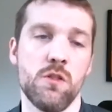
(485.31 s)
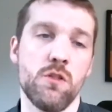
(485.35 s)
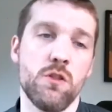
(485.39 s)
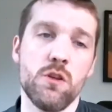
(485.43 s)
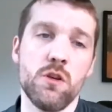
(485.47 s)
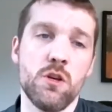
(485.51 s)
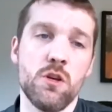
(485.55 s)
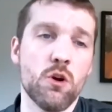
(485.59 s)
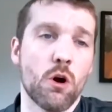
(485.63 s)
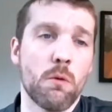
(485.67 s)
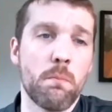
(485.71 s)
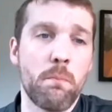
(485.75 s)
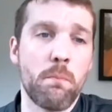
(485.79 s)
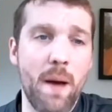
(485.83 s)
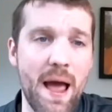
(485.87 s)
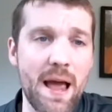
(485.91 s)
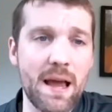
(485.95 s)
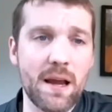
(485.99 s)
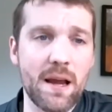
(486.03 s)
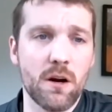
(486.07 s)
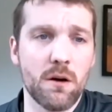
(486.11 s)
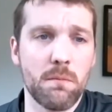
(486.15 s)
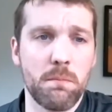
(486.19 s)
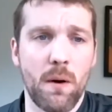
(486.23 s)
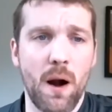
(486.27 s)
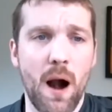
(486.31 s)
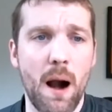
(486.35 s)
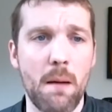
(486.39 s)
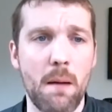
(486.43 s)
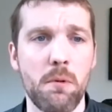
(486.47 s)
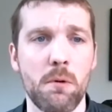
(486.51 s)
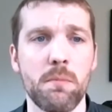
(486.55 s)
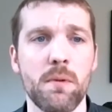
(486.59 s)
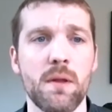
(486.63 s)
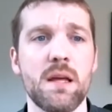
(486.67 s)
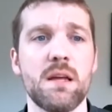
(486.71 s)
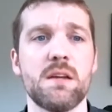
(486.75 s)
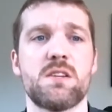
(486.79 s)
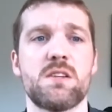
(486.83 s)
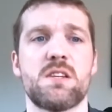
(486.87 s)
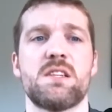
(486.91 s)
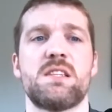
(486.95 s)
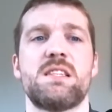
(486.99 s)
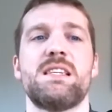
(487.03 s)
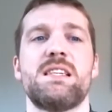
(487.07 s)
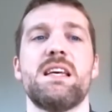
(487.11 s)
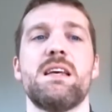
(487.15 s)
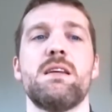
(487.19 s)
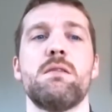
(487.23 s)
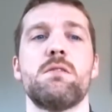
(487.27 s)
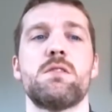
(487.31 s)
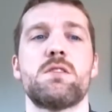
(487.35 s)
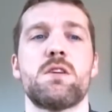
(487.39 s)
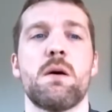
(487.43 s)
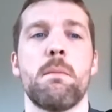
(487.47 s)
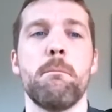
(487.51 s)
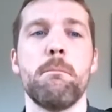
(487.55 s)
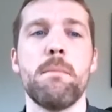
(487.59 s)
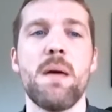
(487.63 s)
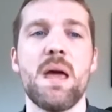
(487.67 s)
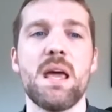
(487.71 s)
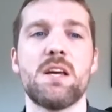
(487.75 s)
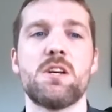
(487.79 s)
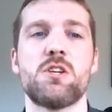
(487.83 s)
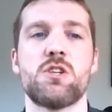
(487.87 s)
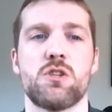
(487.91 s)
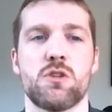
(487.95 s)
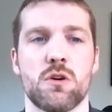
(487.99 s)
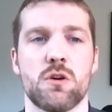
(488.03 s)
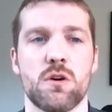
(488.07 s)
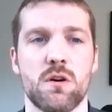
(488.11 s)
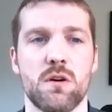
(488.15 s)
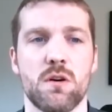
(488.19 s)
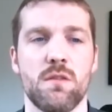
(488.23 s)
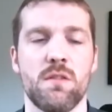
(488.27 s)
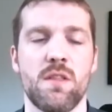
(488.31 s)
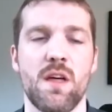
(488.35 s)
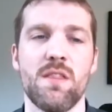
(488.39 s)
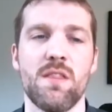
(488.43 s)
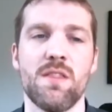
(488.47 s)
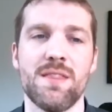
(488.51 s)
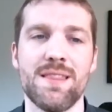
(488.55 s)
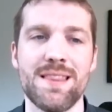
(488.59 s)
your banker probably, to make sure that